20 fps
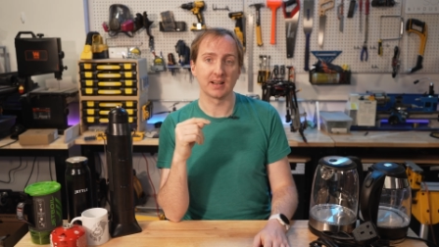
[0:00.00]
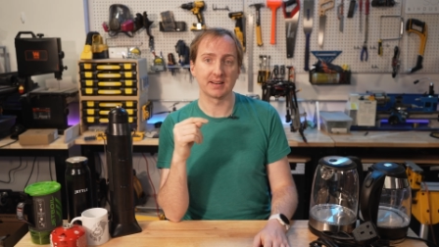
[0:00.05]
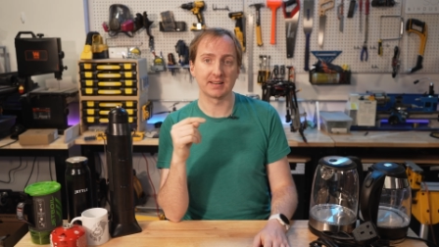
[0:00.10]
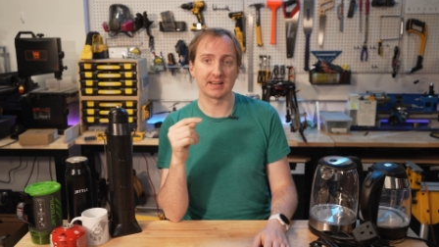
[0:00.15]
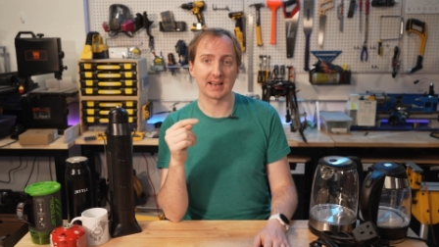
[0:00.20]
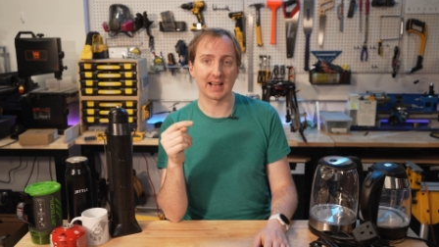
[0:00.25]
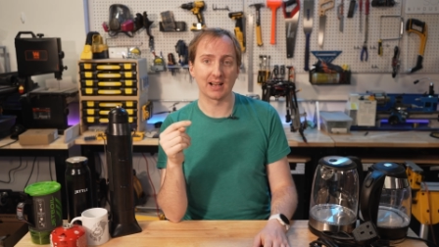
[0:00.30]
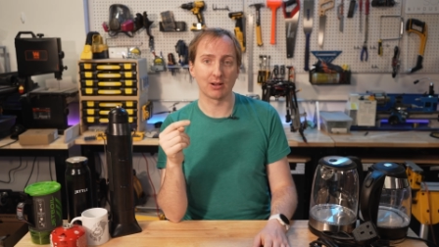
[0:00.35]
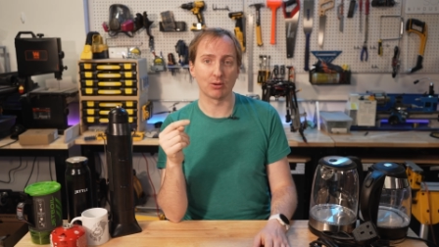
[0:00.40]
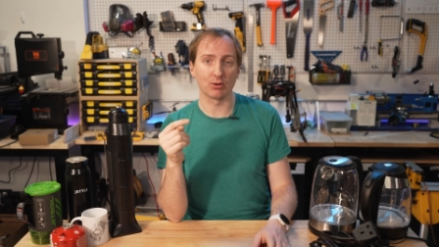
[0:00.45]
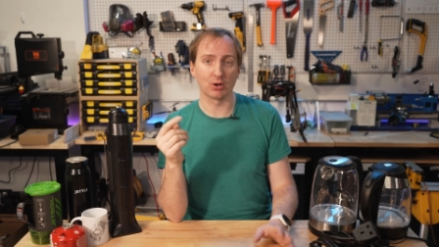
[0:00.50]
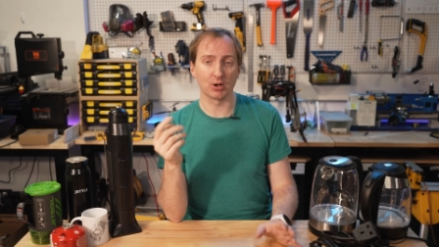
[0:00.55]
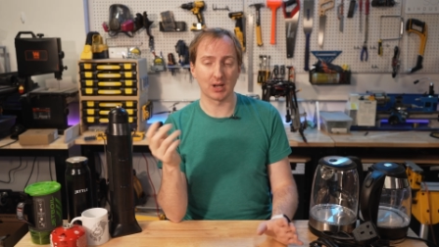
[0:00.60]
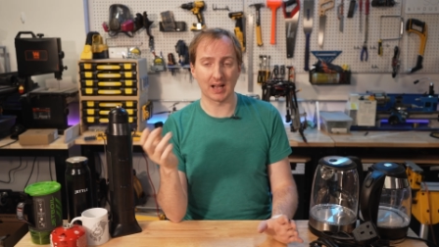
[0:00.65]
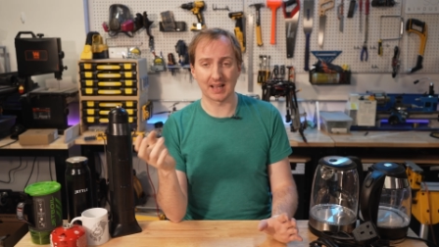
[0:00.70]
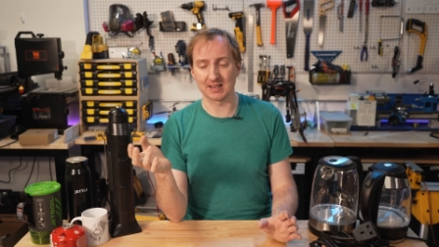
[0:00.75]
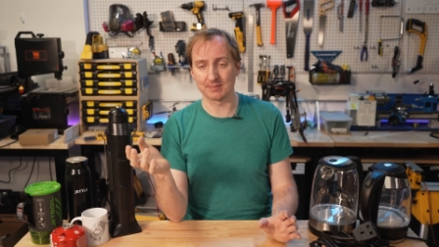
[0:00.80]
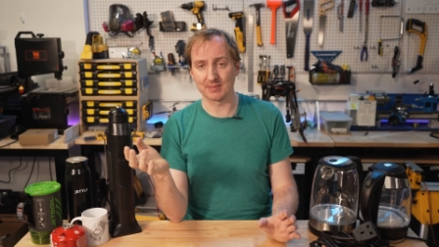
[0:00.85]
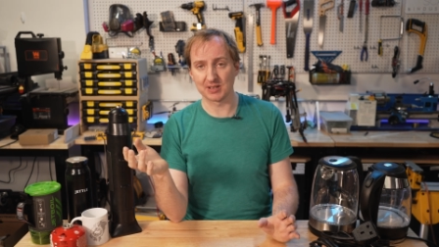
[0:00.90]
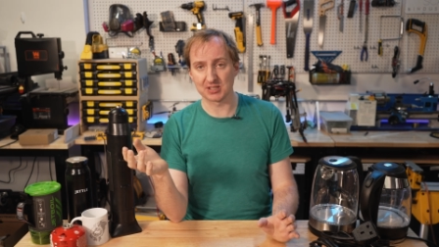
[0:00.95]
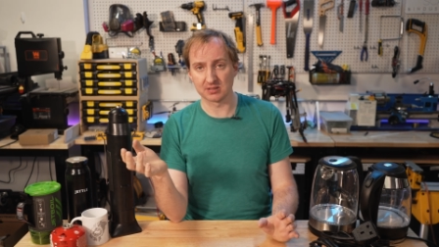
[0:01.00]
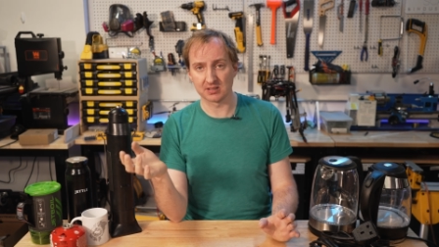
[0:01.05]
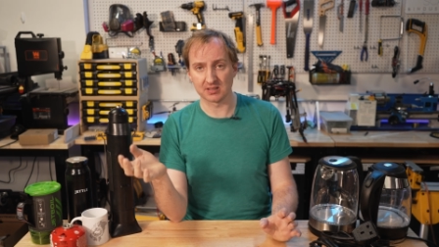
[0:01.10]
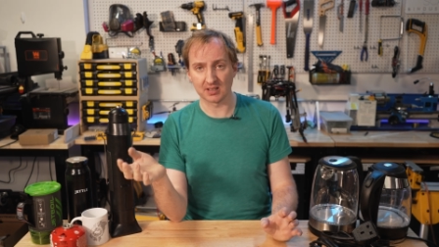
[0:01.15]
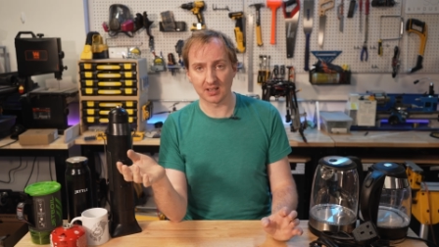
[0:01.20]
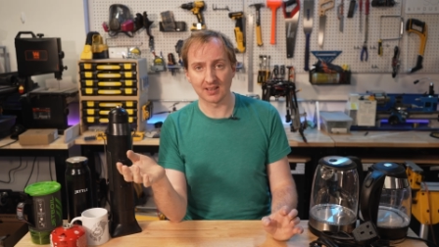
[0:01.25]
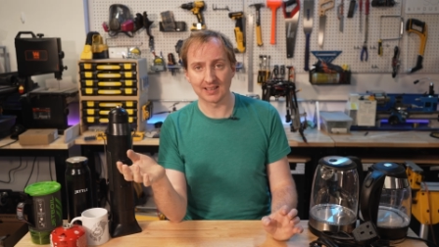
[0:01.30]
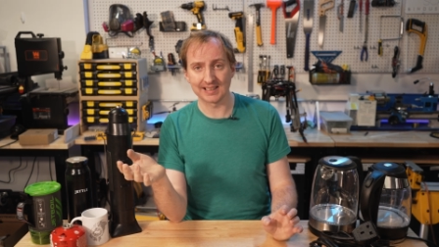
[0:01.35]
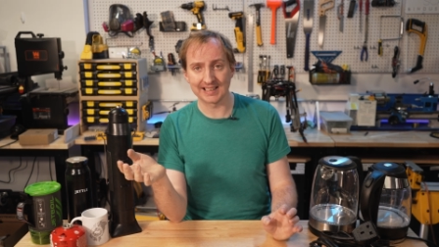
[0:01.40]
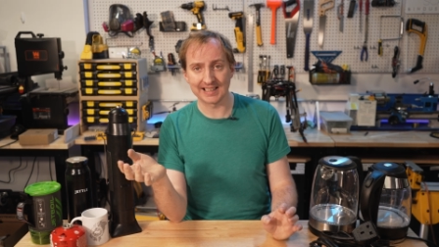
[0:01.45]
Now, as I mentioned
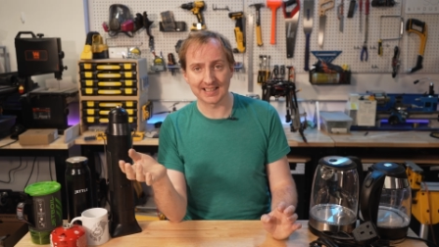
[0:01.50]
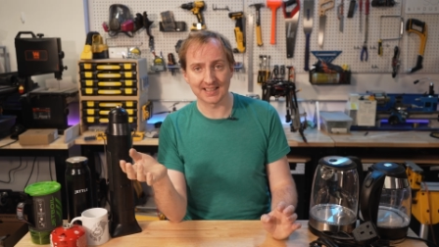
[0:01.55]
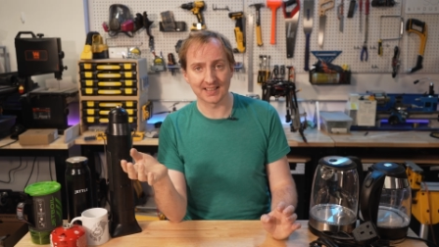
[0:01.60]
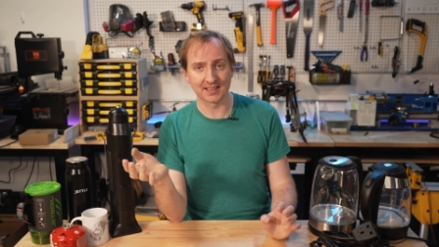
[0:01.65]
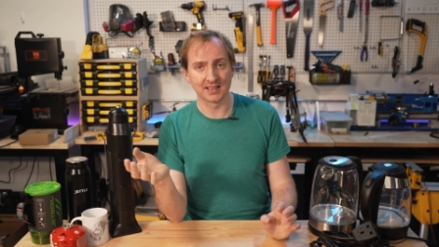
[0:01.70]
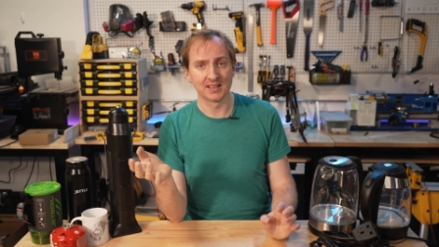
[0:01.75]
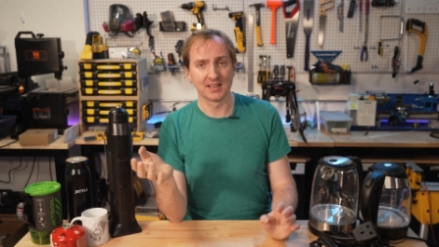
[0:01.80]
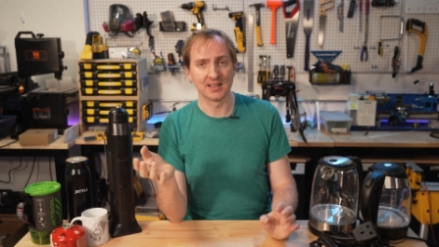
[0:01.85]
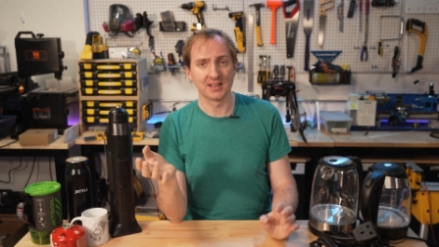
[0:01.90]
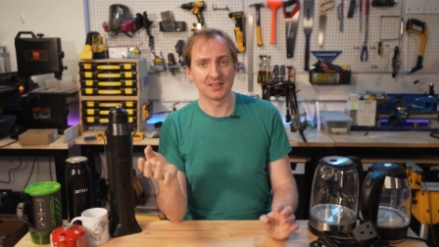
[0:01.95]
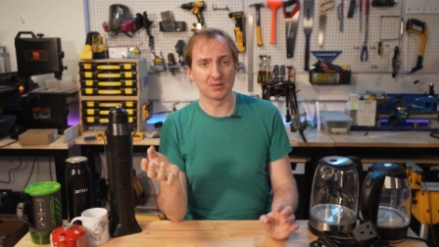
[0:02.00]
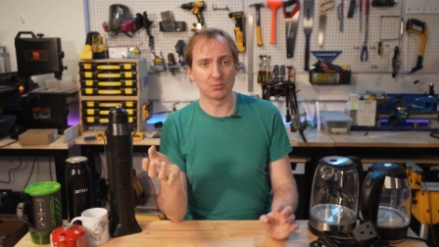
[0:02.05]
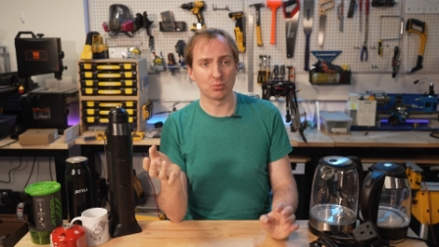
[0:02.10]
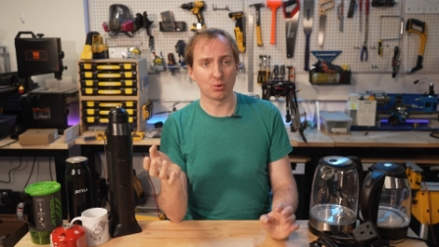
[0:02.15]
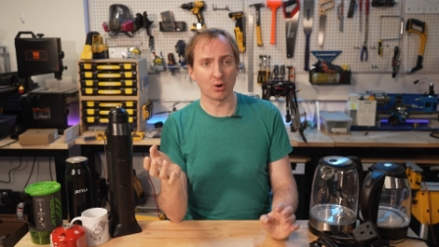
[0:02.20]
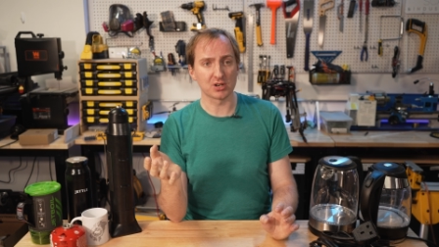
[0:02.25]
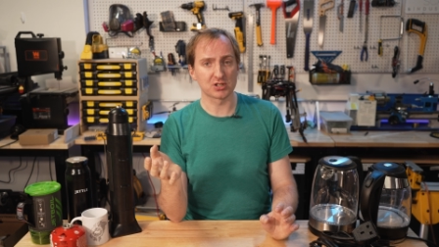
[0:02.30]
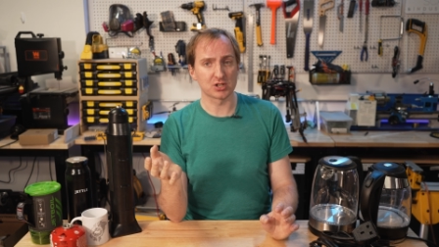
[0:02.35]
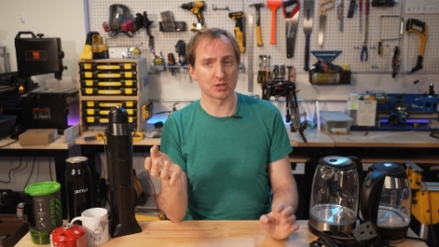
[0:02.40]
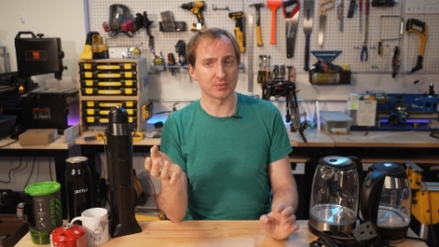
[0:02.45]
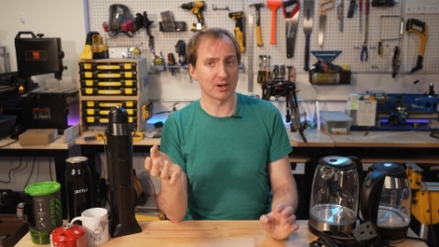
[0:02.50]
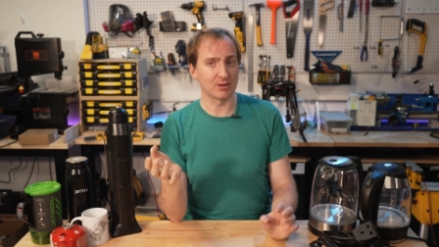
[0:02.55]
earlier, the workshop